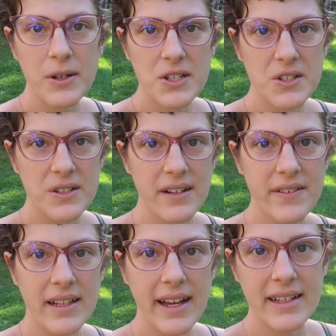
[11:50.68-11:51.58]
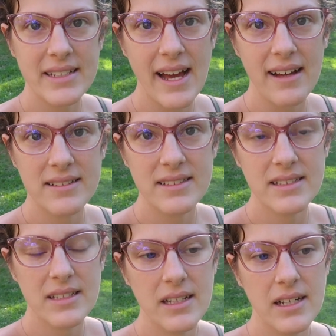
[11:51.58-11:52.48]
Sure, I feel like Tal's
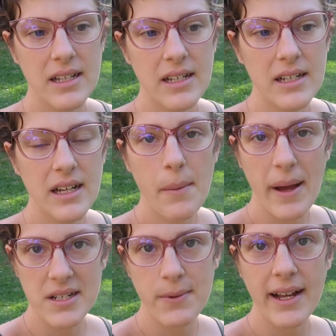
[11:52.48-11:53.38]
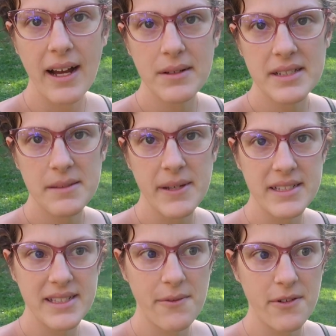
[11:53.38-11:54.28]
about to wake up because he's been
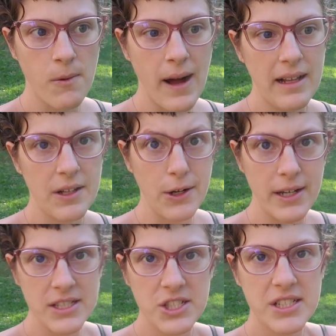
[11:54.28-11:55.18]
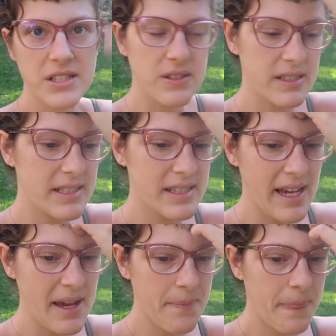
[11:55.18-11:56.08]
asleep for a while and Oki's just gone to
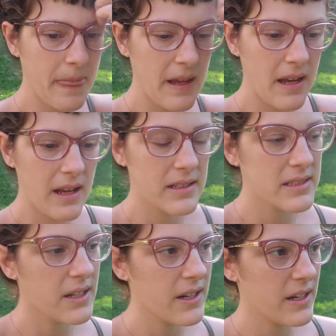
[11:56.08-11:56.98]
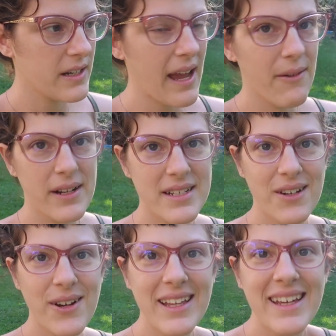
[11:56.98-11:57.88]
sleep. So So yeah, I wanted to
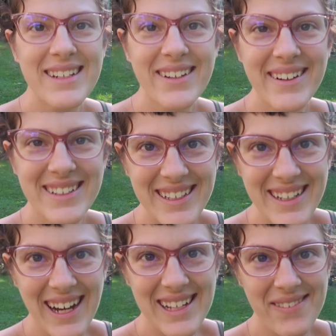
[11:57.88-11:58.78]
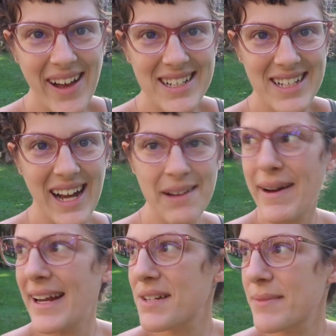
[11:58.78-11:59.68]
quickly talk to you guys about time
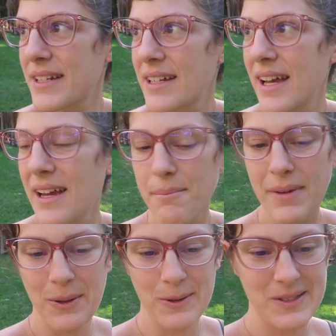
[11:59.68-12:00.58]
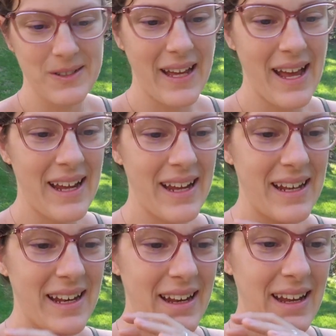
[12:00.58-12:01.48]
management, but also get
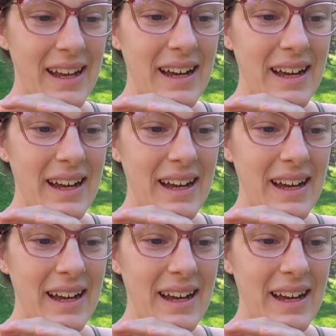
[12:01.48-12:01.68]
in